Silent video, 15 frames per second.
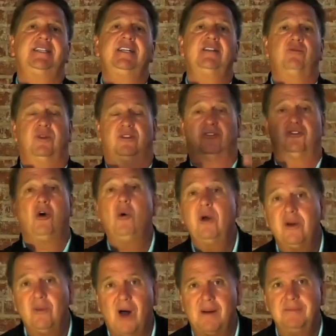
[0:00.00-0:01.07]
with Tony
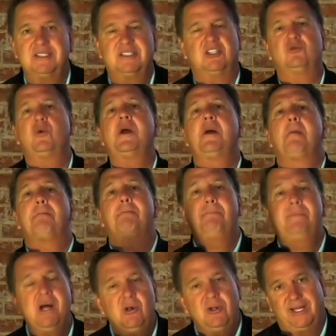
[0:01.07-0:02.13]
Robbins, because we are
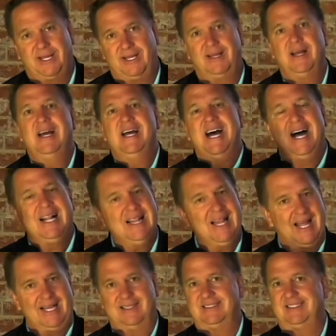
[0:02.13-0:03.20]
building a
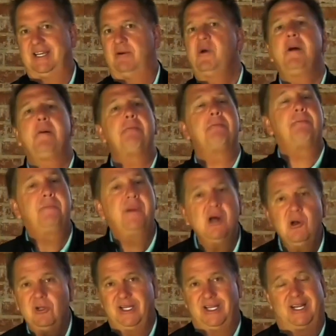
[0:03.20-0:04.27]
legacy. We are
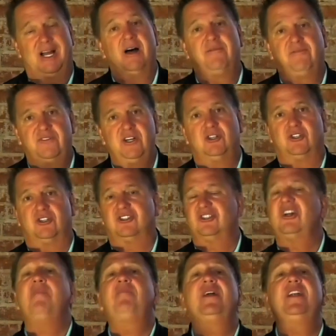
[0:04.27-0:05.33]
building a future,
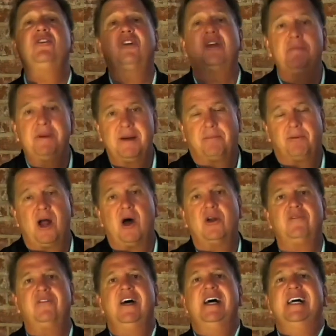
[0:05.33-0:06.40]
something you can be proud of,
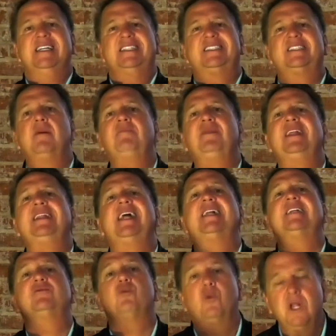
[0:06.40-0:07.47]
something that
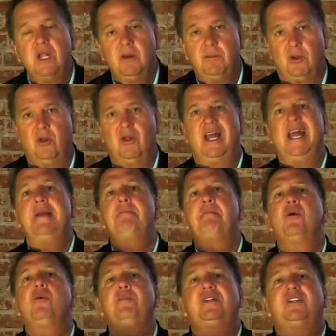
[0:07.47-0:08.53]
is willable in
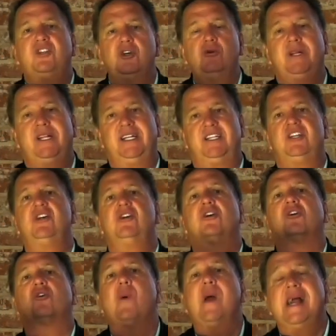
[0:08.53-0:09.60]
perpetuity to your
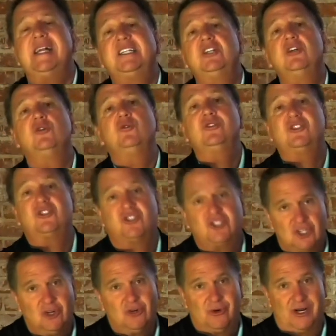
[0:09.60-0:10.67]
grandchildren's
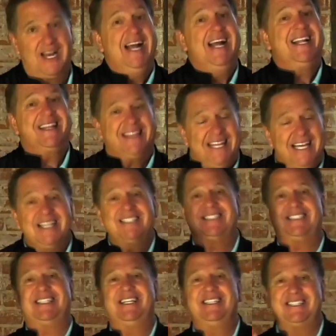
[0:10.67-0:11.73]
children. This
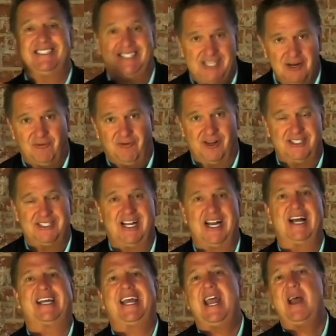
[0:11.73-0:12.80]
is different, and I
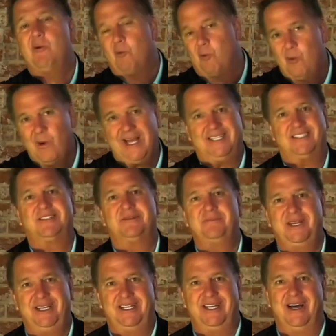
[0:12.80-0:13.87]
can't wait to
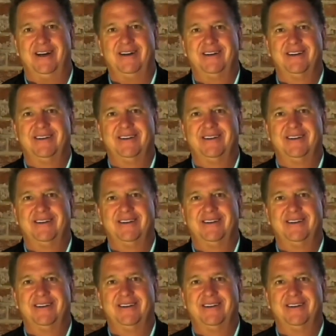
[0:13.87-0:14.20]
meet you.